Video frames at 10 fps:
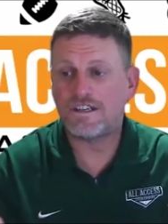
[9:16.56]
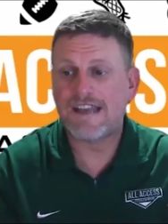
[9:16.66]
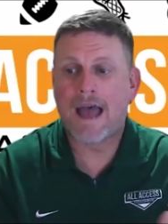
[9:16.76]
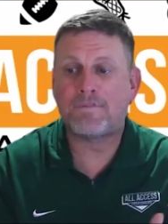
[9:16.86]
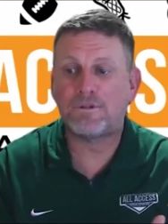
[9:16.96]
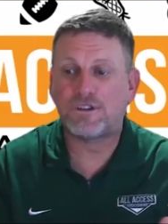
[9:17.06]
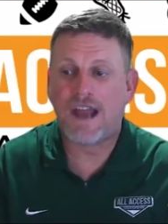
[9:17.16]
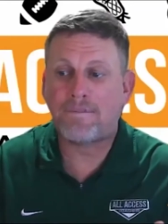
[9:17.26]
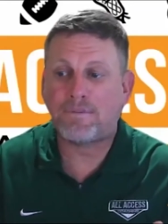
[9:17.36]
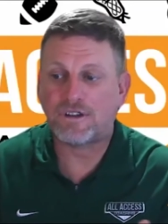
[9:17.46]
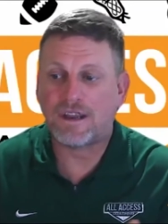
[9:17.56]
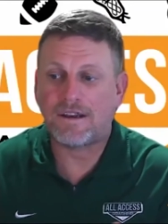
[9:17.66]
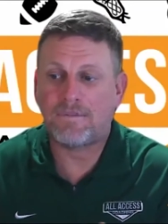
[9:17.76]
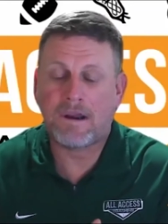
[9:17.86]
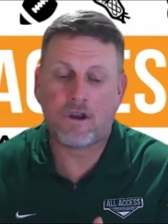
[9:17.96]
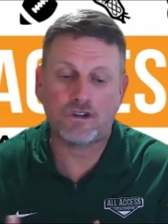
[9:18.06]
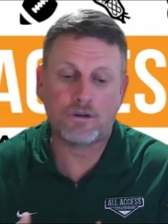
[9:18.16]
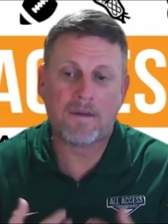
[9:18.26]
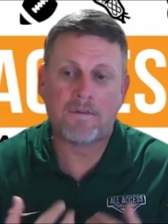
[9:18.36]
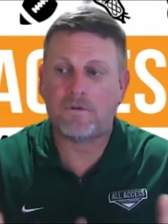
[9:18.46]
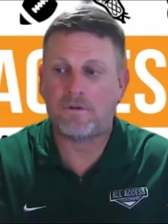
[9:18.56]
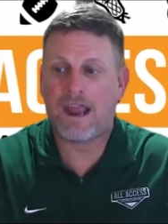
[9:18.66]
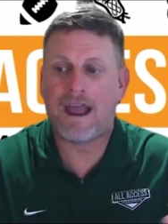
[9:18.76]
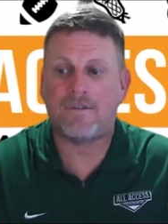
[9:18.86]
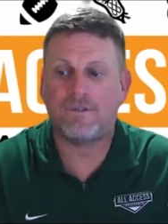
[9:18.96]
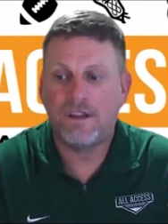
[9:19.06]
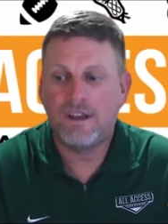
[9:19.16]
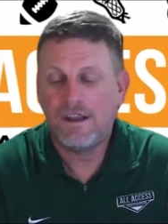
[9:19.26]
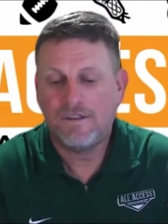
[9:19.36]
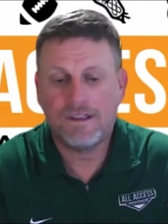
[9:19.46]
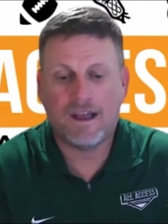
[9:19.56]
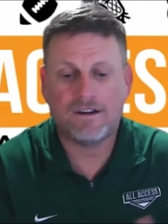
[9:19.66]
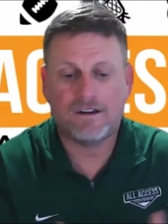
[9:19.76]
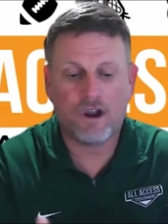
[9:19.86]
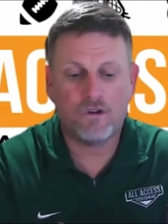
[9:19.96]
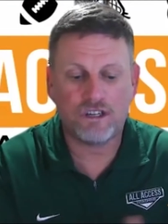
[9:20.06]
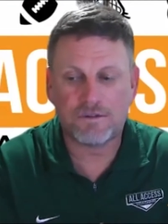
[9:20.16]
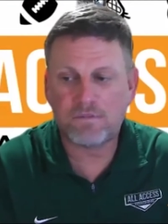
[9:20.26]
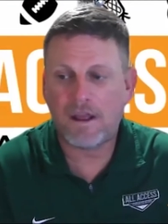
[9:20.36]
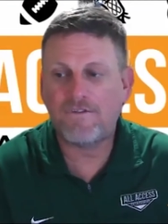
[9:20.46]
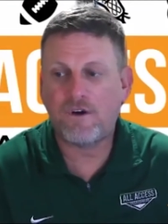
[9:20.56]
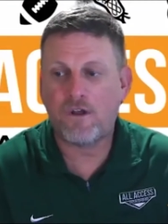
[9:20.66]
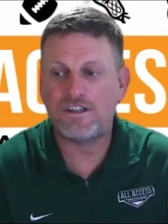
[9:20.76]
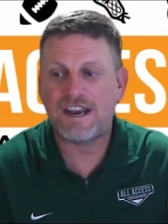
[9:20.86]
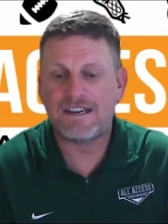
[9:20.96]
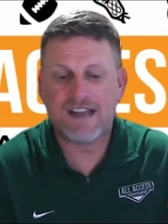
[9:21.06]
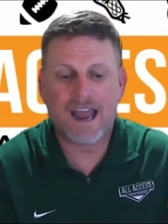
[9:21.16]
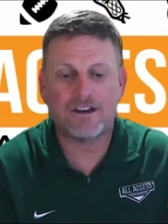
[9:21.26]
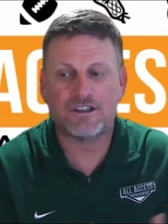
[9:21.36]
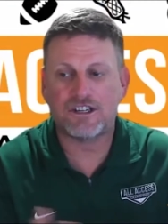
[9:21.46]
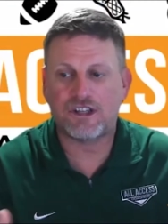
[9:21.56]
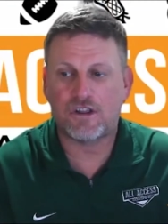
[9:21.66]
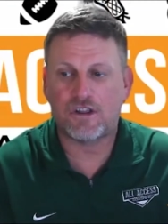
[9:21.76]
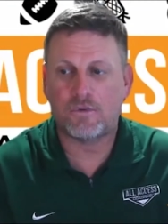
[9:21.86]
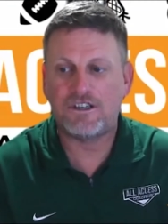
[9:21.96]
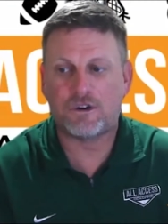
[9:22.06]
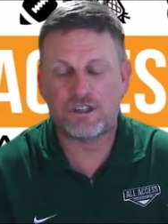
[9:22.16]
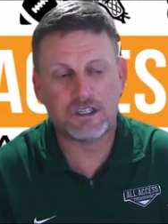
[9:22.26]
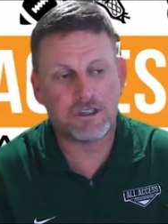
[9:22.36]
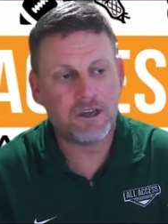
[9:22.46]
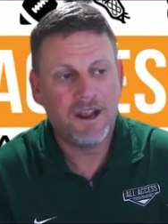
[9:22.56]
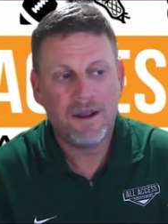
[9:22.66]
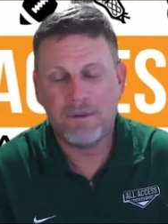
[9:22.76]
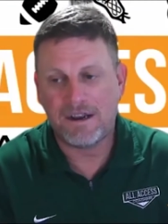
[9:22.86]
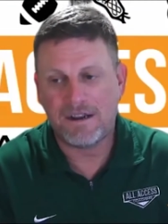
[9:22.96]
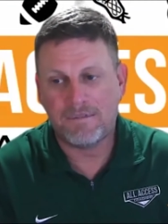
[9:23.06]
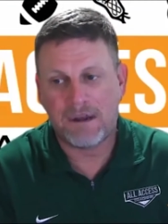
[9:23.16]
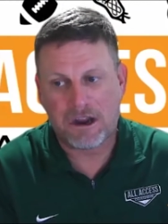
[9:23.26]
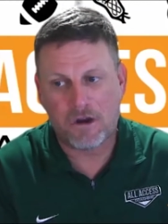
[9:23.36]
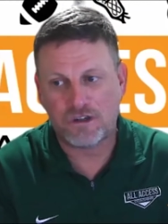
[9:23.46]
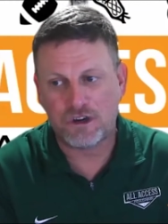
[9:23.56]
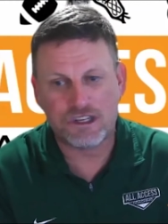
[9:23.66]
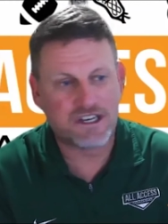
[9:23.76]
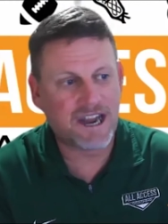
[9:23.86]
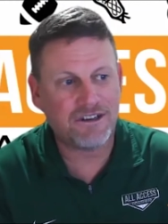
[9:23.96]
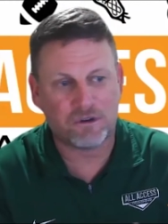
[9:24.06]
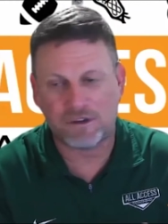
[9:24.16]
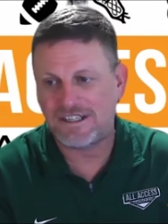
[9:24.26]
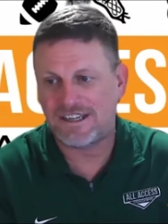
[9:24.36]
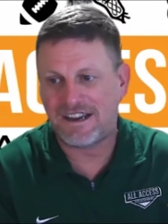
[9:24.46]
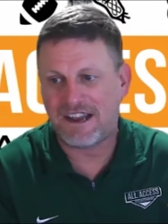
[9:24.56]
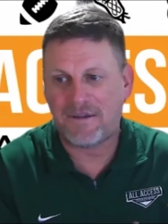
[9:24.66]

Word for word: it's apples and apples. You coach somebody, coaches playing for all these state titles because look at the resources. But coach, your schedule isn't